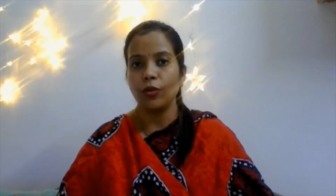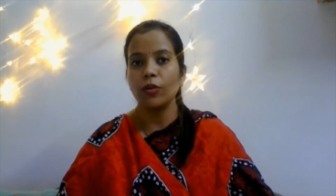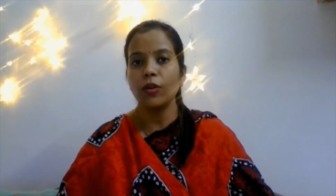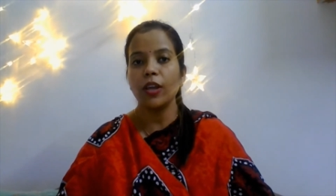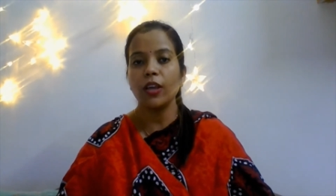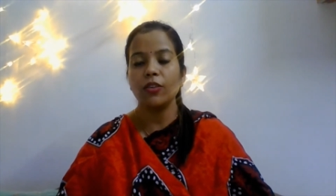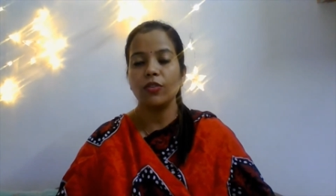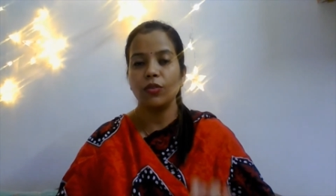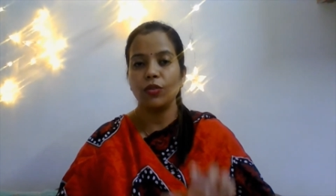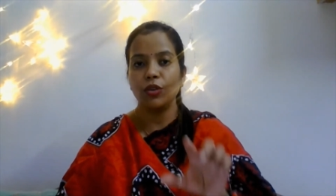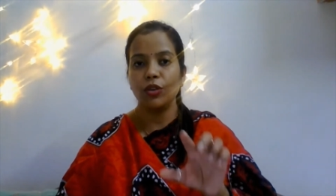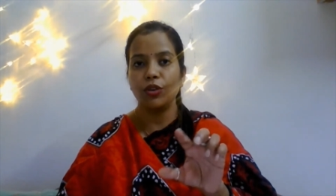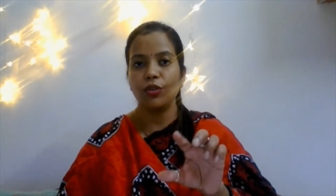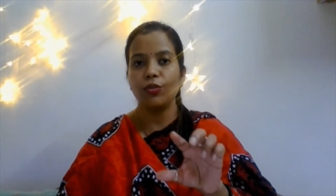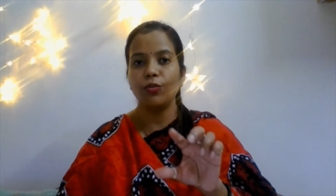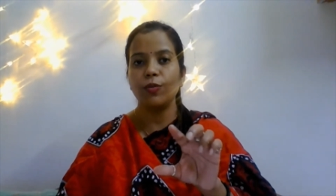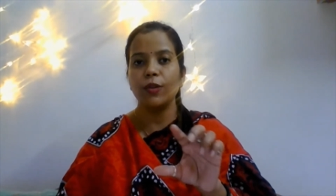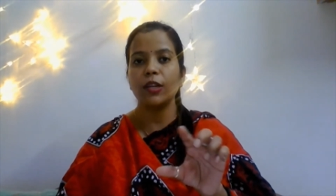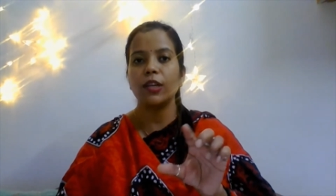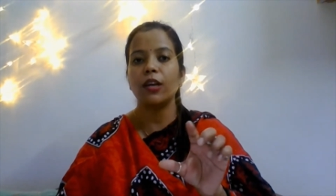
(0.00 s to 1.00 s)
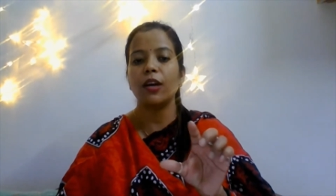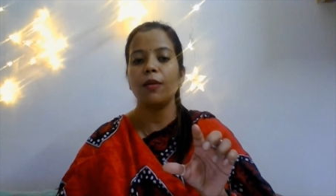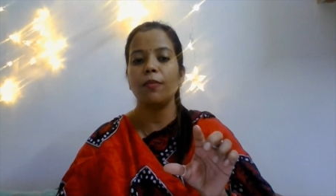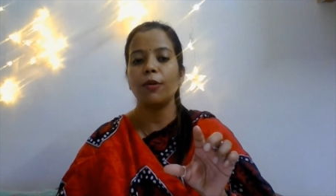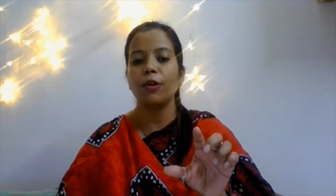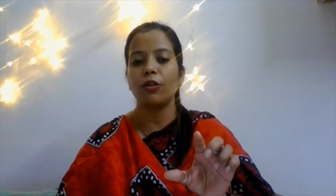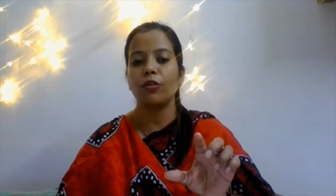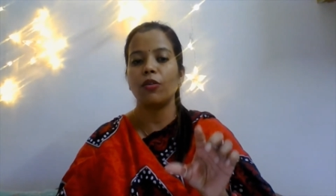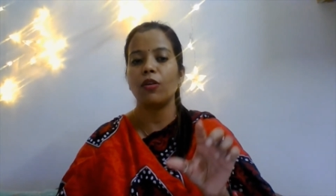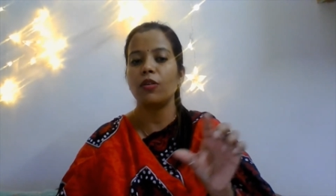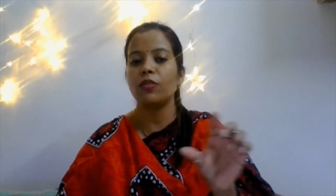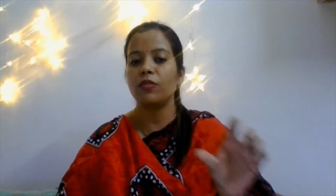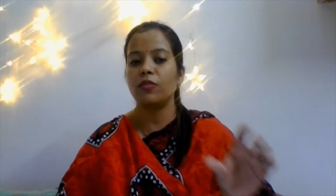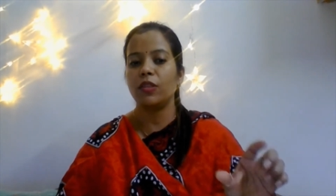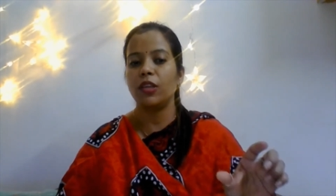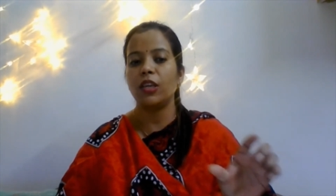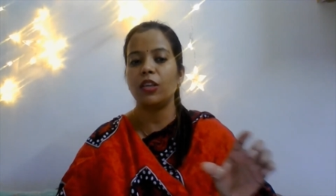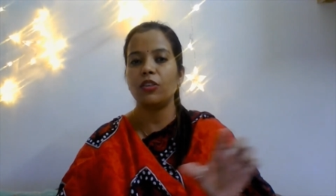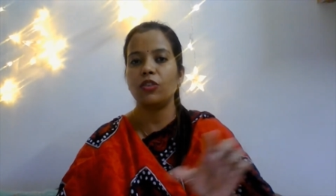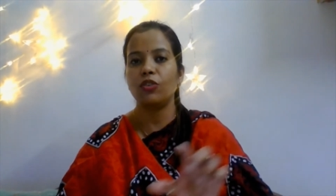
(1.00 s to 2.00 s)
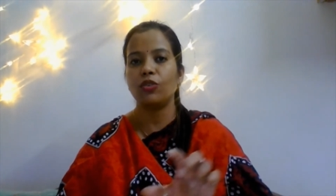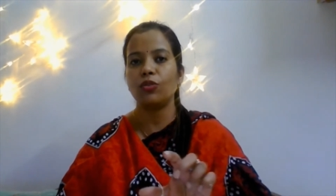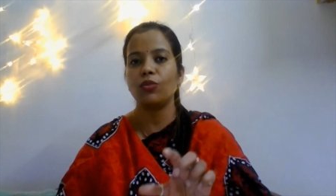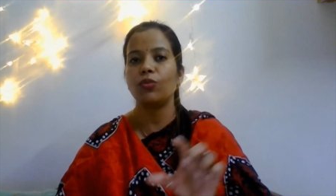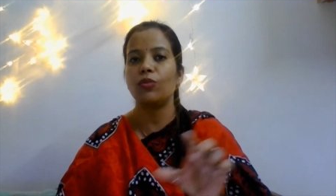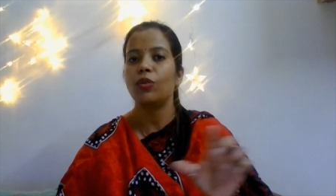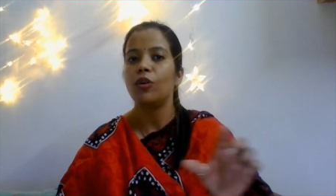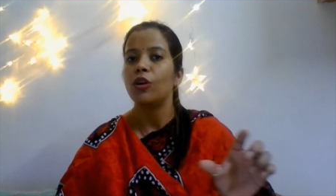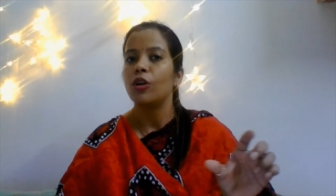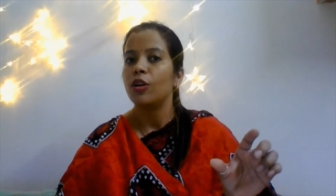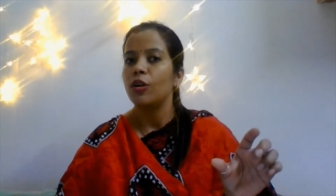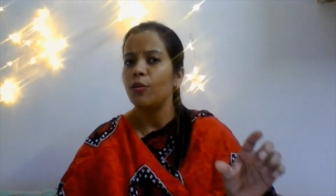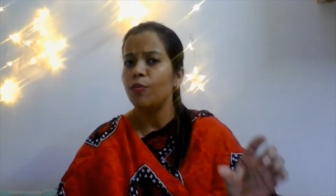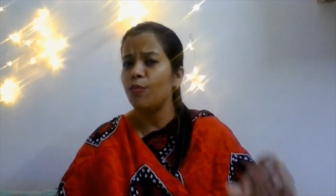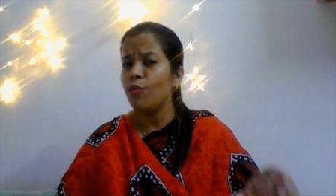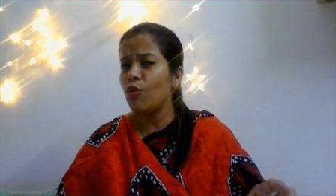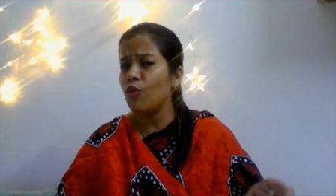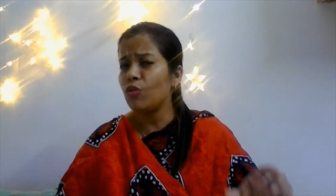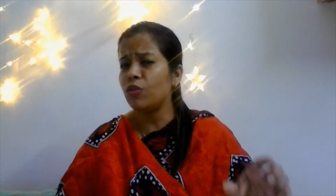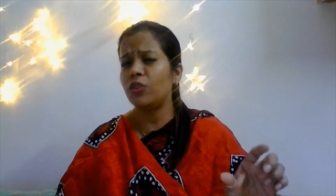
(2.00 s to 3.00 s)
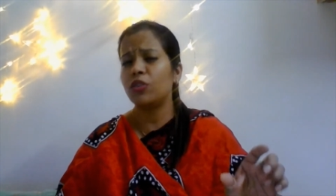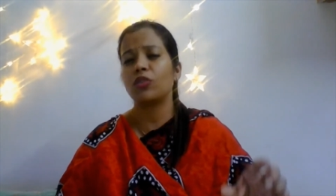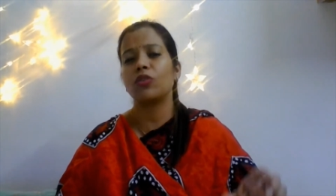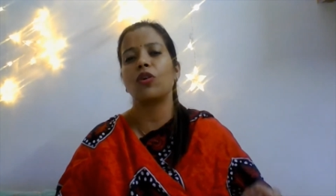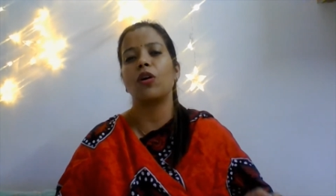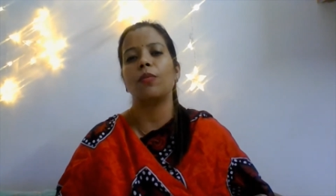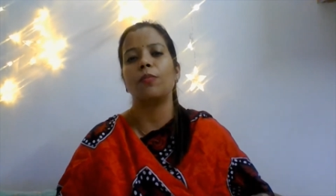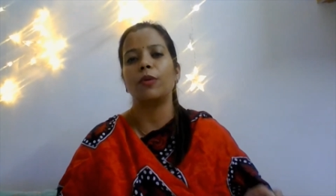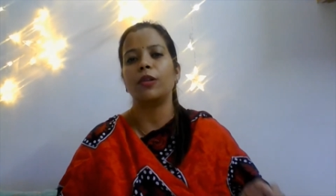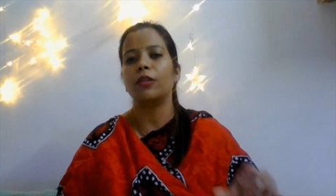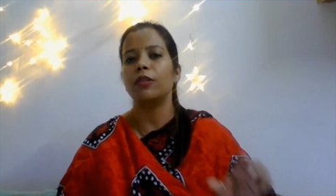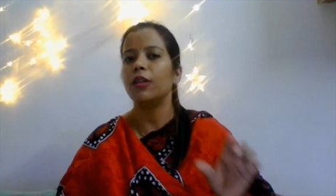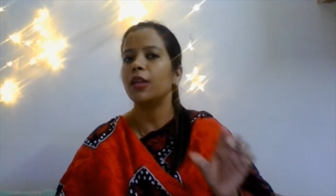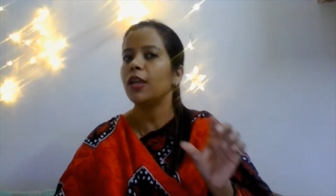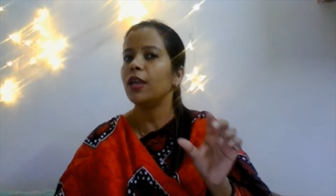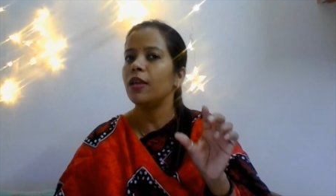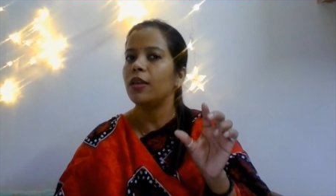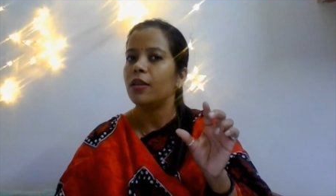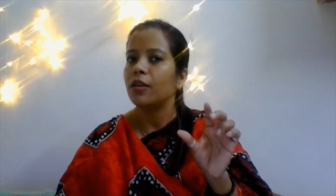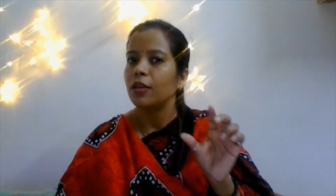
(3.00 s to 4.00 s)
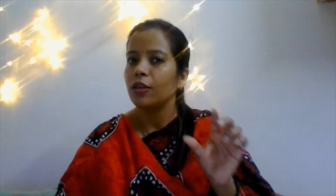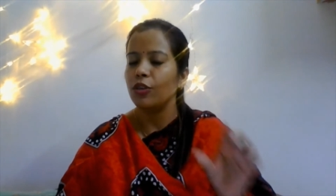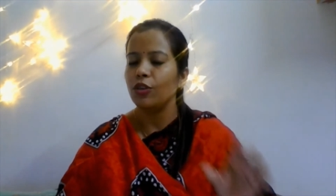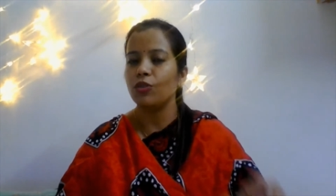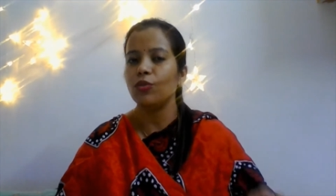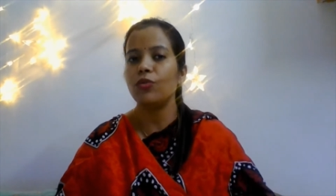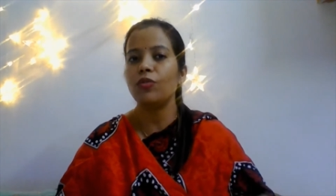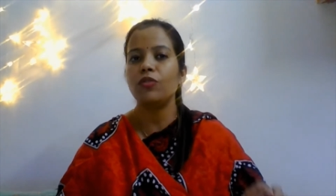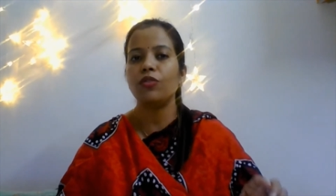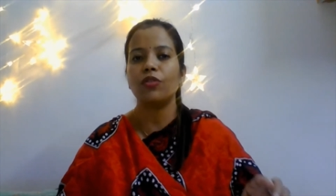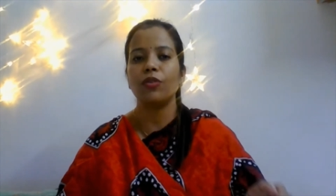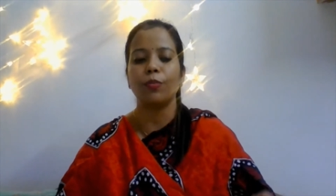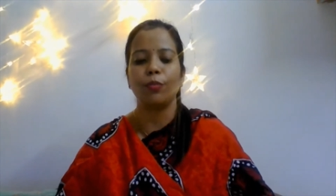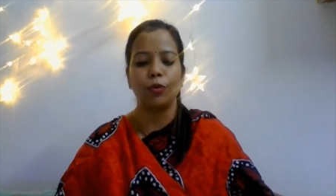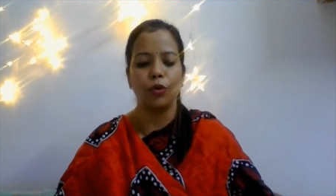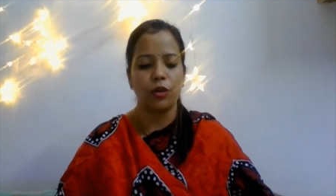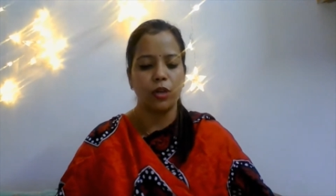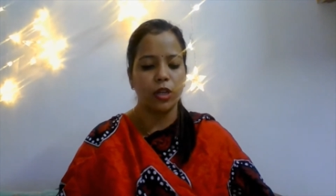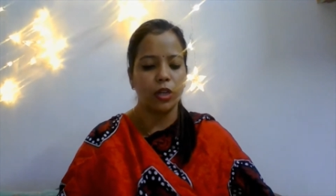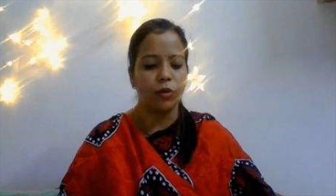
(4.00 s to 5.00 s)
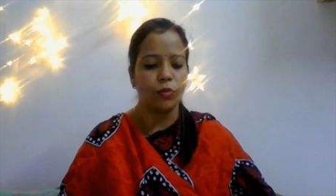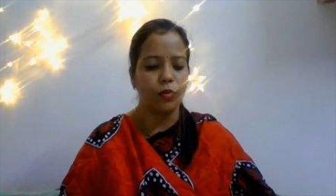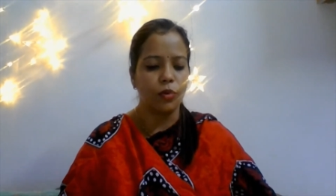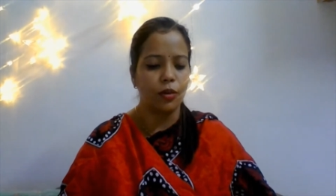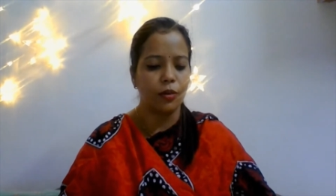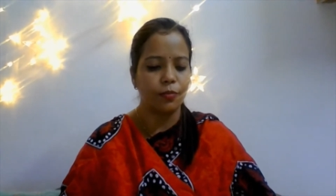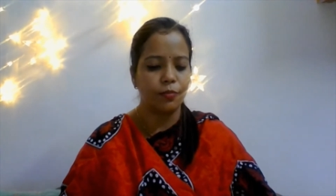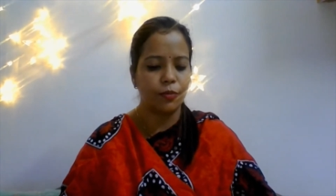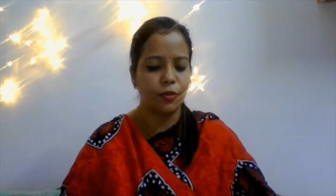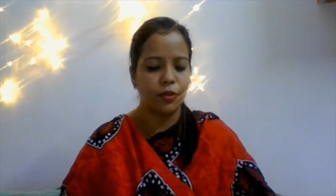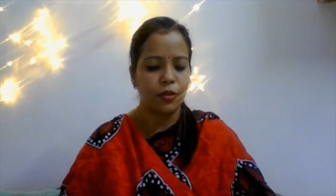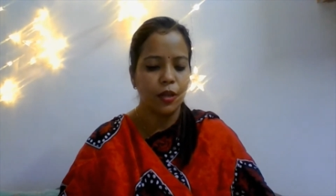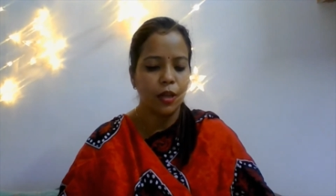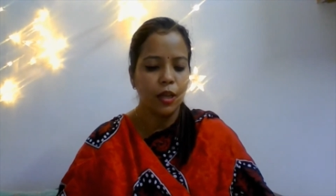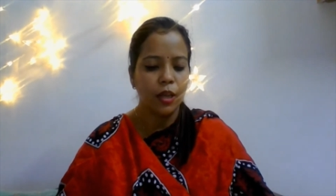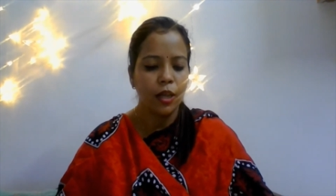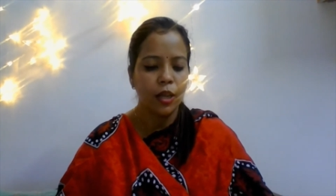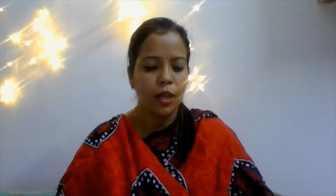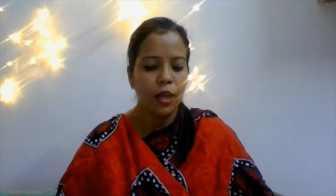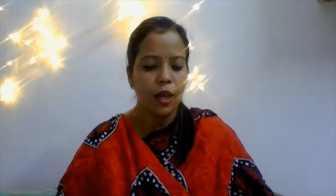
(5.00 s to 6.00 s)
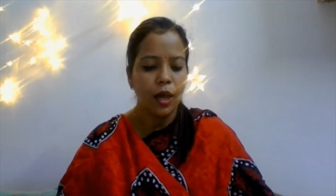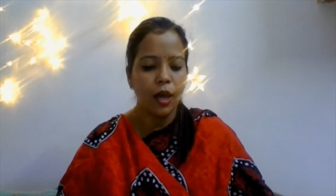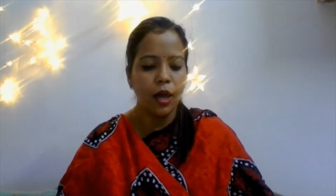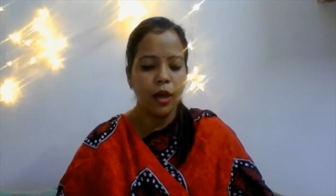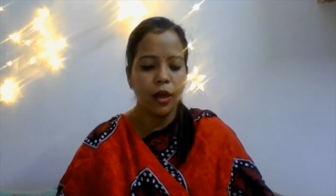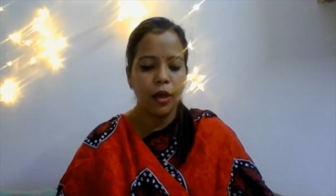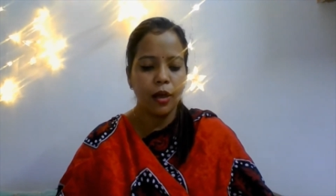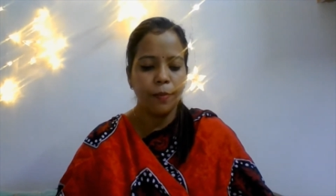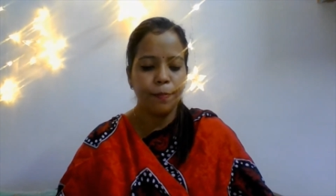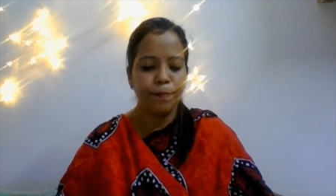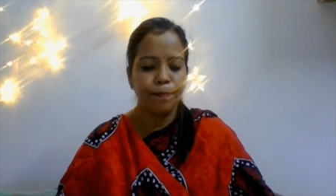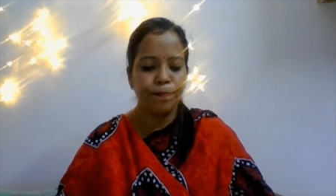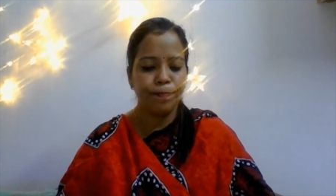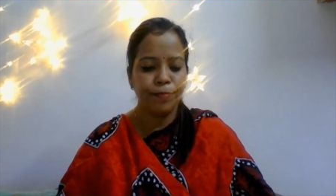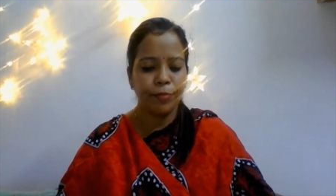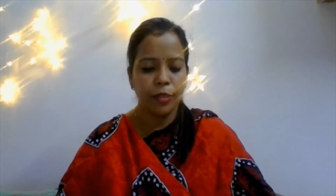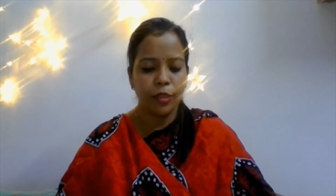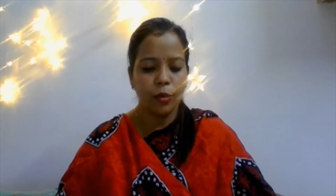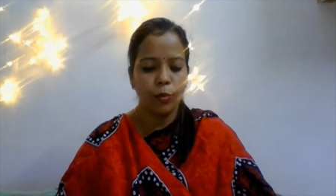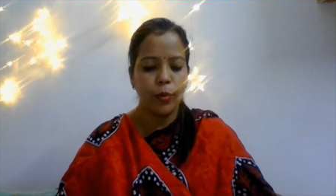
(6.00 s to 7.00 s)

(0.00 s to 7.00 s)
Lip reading: Okay, so you will come across these two most commonly used reporting verbs. When